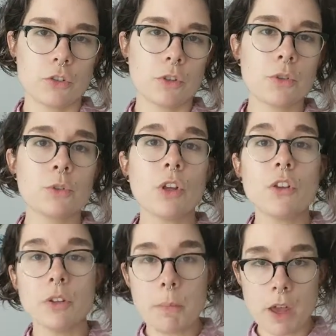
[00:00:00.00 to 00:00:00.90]
So there's
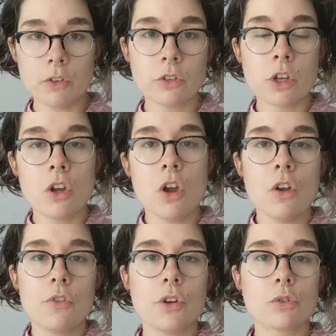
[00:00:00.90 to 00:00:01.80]
SMS,
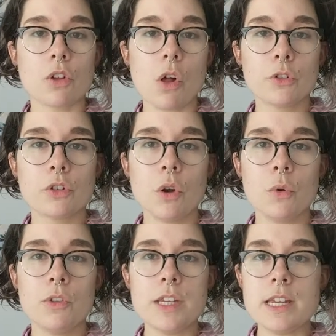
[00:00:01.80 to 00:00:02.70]
there's
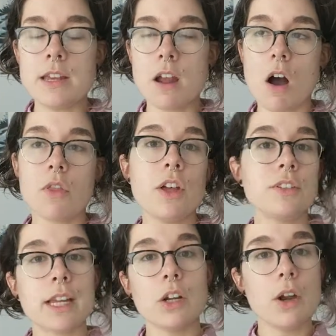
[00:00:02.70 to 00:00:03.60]
also the
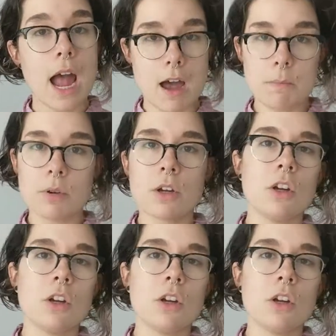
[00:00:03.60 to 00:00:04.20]
Authenticator app,